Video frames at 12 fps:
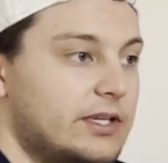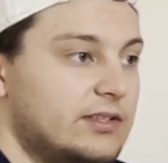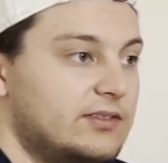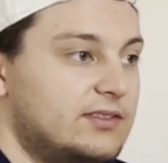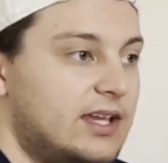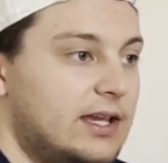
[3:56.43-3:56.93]

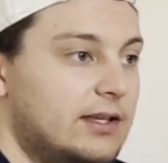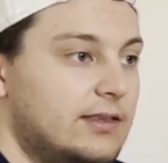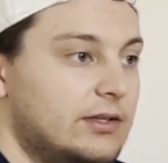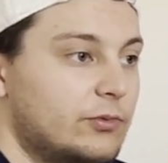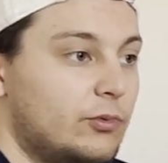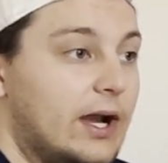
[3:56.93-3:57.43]
is take
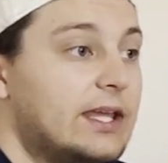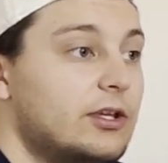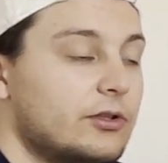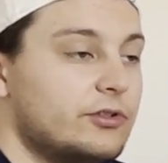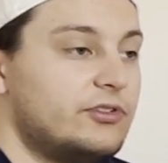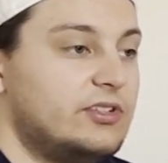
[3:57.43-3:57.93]
the
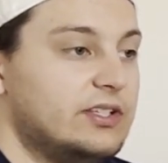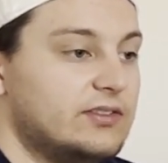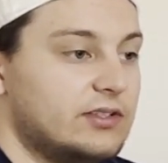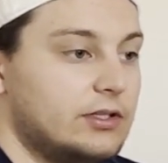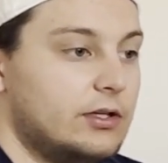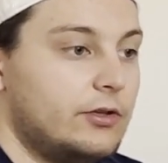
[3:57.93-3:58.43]
regular
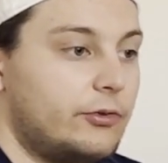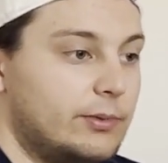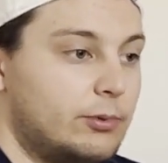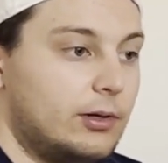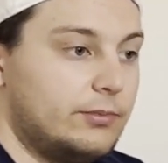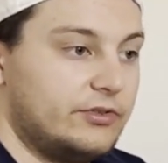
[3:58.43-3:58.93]
season
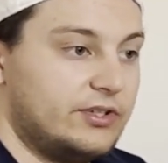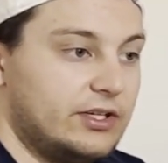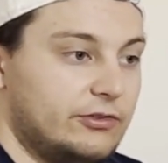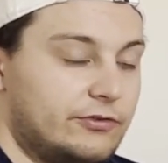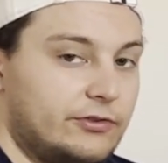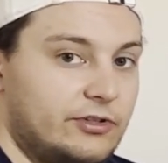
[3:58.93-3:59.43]
3-point
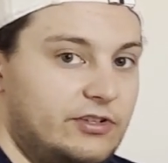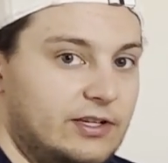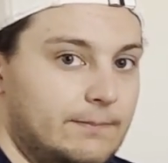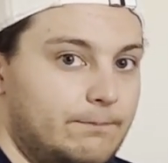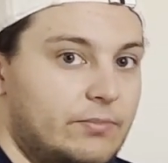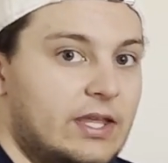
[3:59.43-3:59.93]
percentage for a
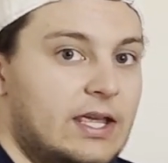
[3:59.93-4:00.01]
team